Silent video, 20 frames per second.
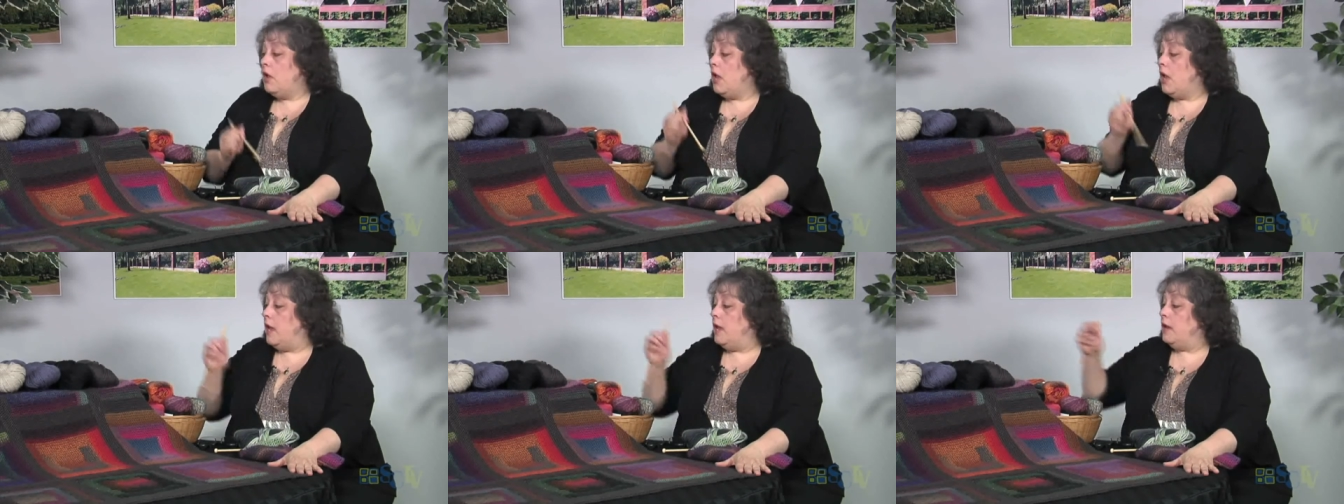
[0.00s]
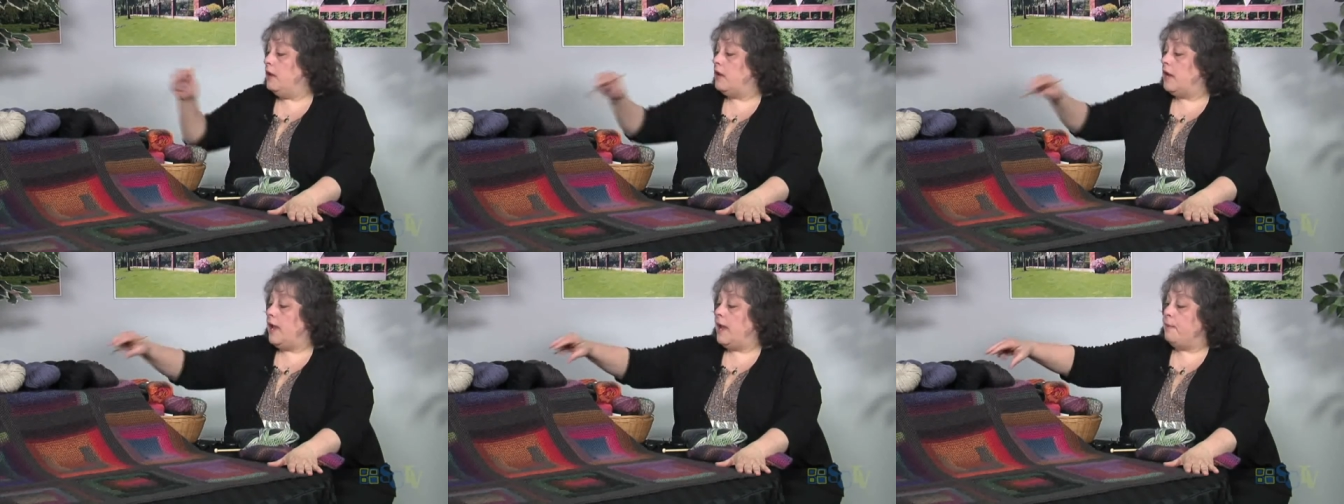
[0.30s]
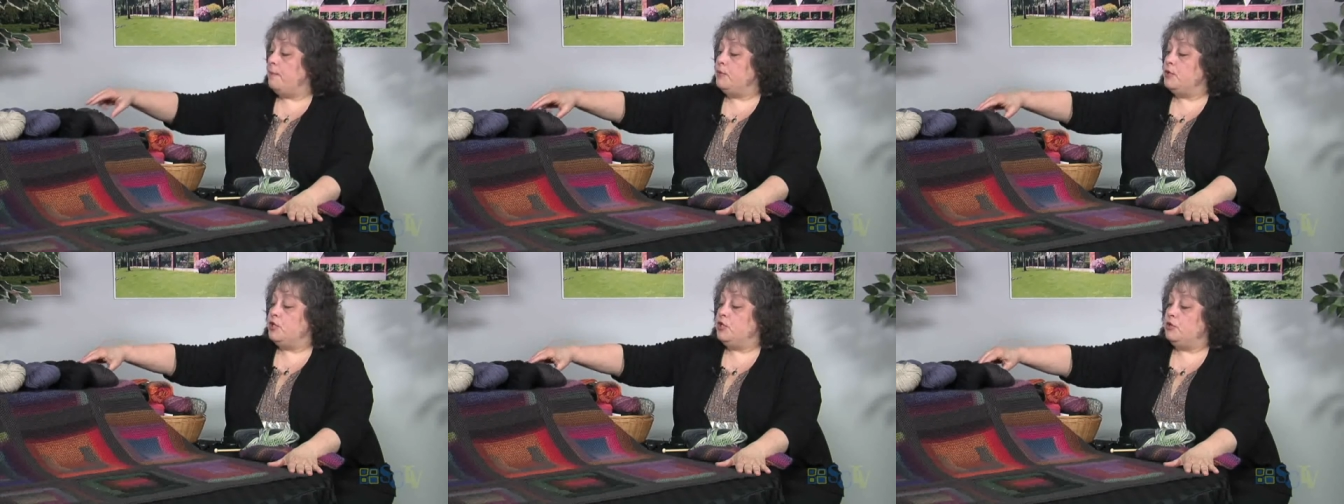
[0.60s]
And I
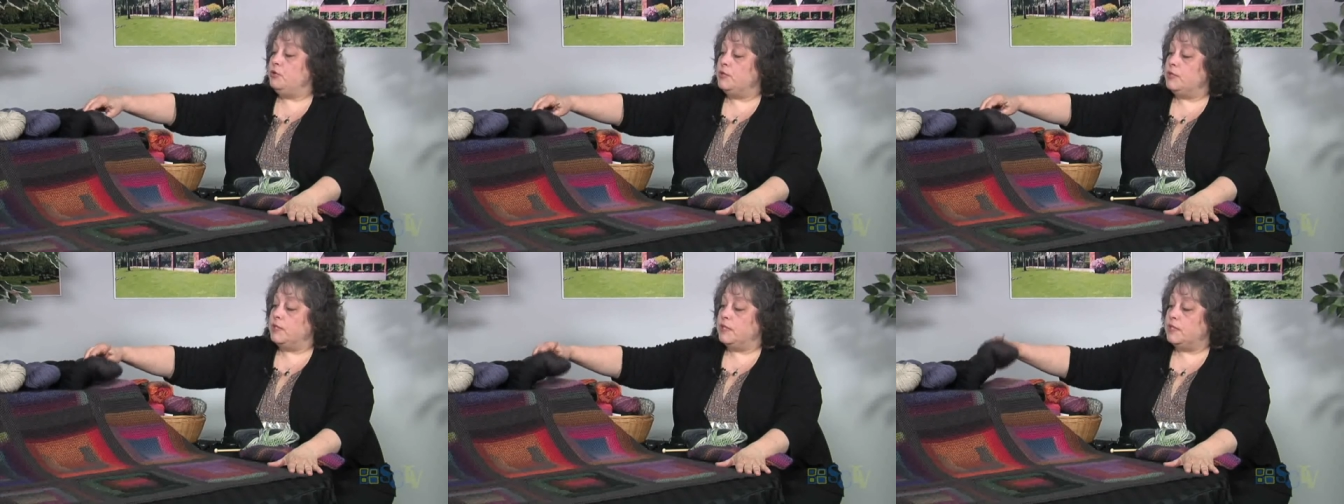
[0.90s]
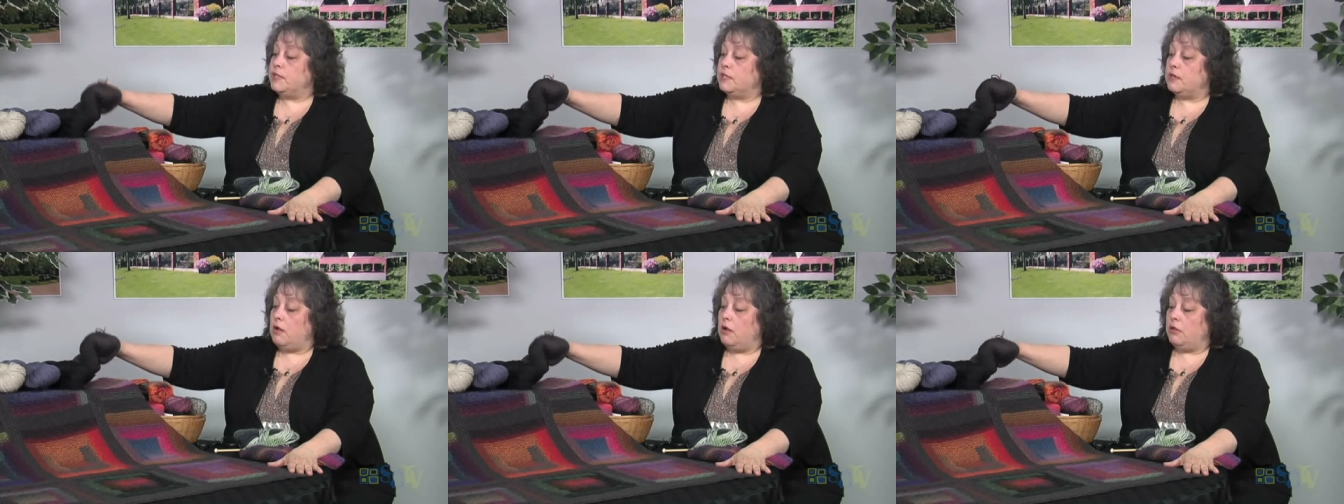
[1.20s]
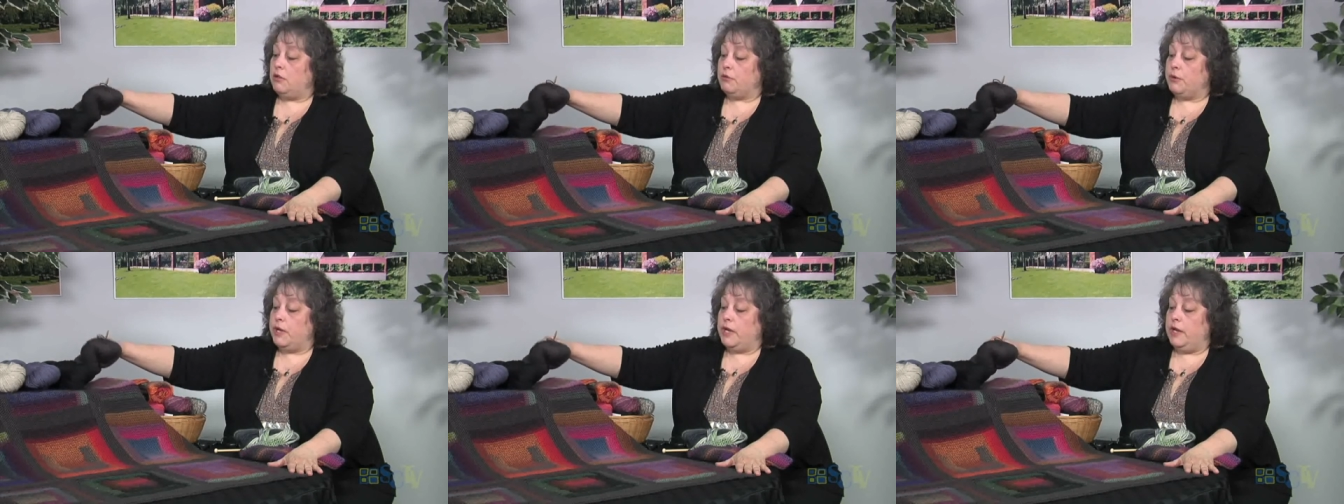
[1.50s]
happened to use this
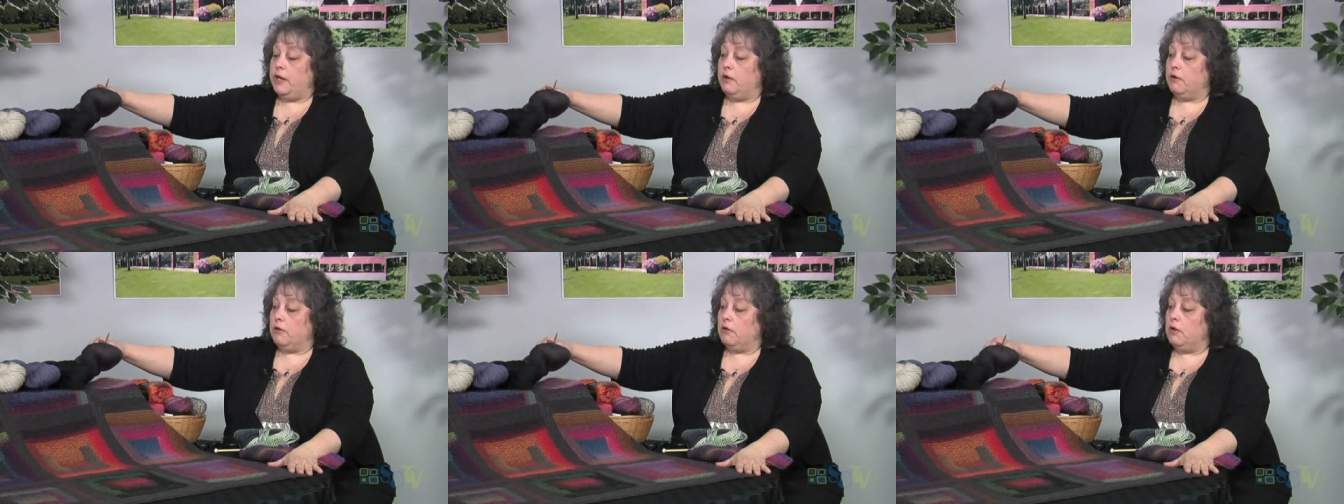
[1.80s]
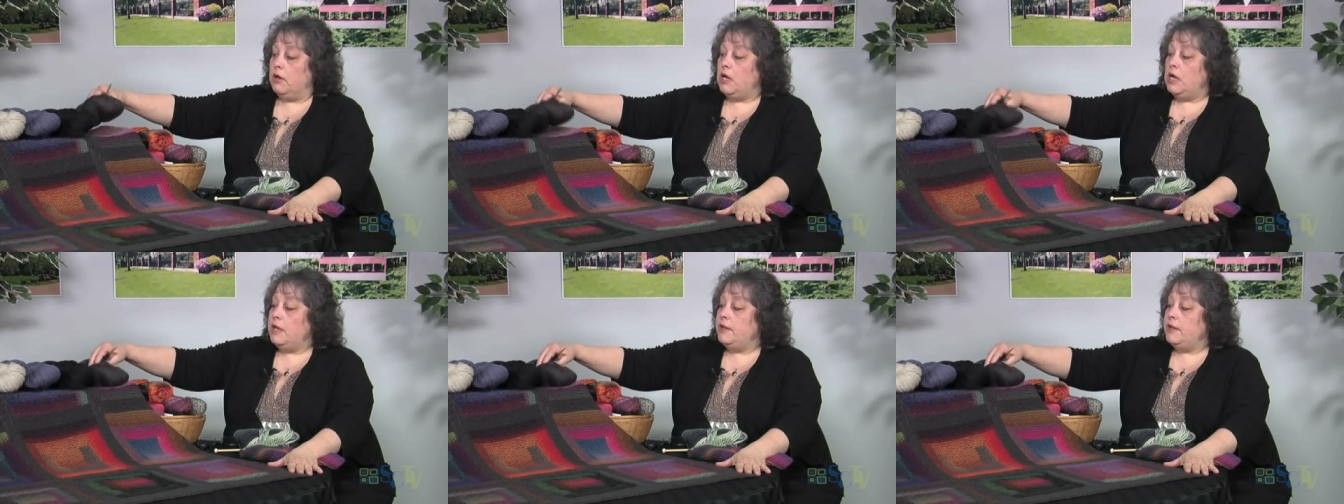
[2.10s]
color here.